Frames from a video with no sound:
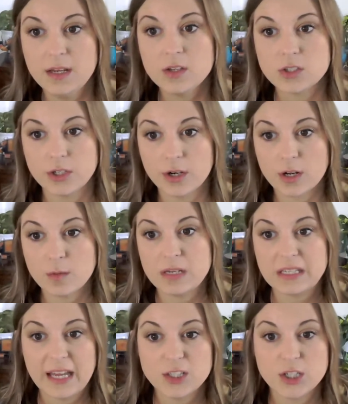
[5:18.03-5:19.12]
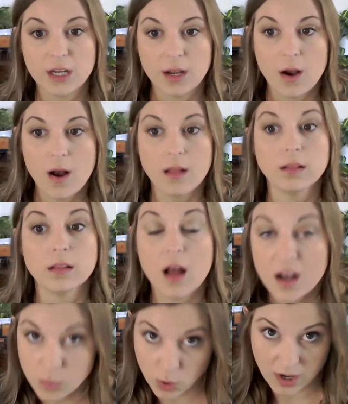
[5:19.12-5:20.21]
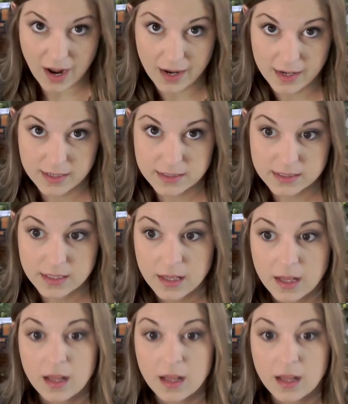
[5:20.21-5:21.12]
So you're going to be catching a lot more eyes